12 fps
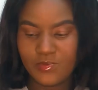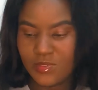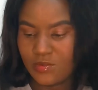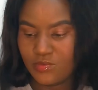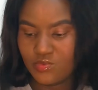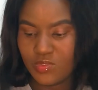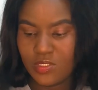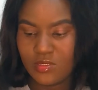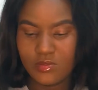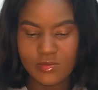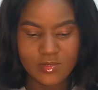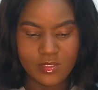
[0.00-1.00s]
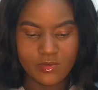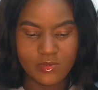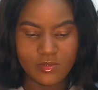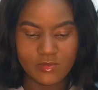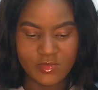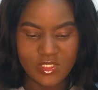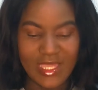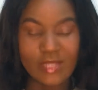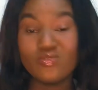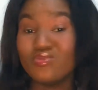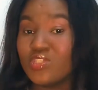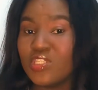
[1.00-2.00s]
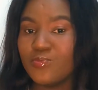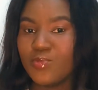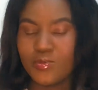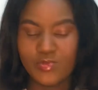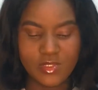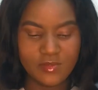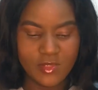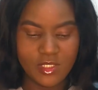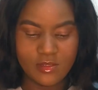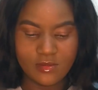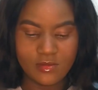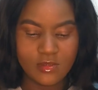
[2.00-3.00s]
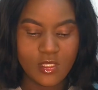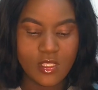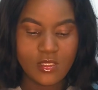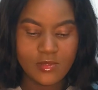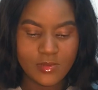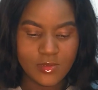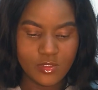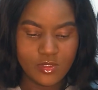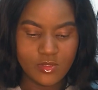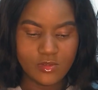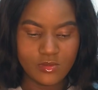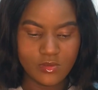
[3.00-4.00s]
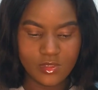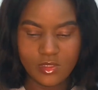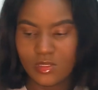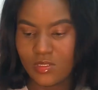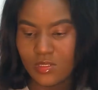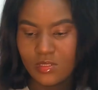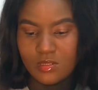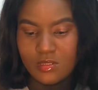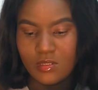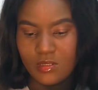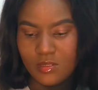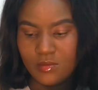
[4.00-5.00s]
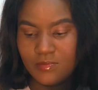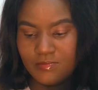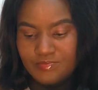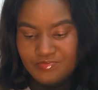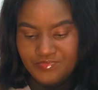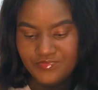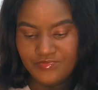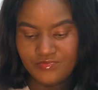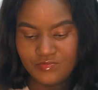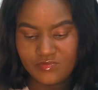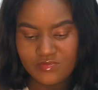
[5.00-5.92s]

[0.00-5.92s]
been really overwhelming. I couldn't keep up with making videos. Yes,